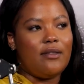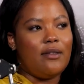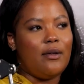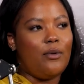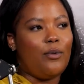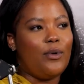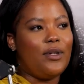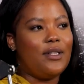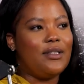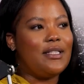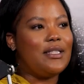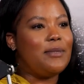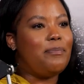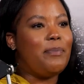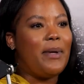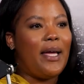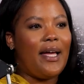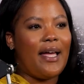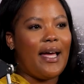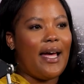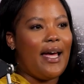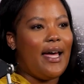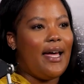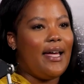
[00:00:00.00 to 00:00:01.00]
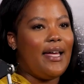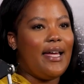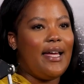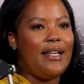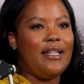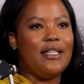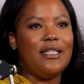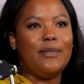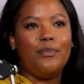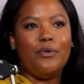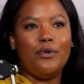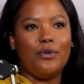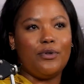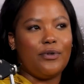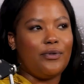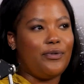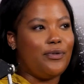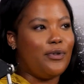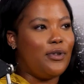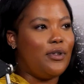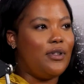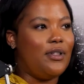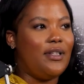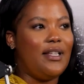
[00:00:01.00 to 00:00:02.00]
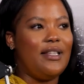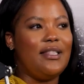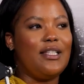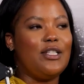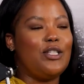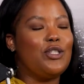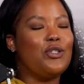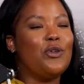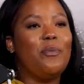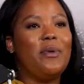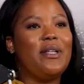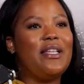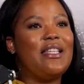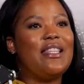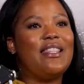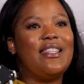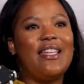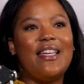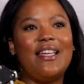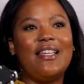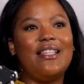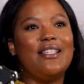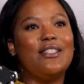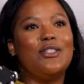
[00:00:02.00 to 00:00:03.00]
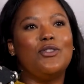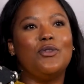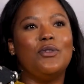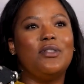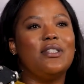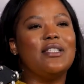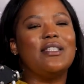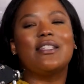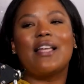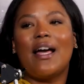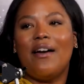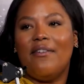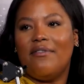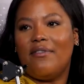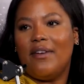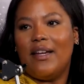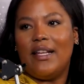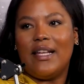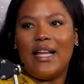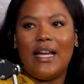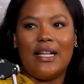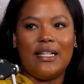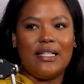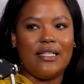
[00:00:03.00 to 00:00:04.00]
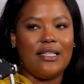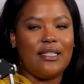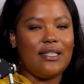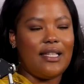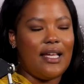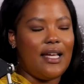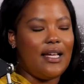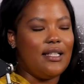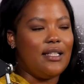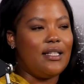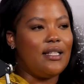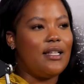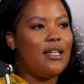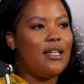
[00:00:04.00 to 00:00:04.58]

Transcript: The world is bigger and it's beautiful, and there's so many things to discover and understand.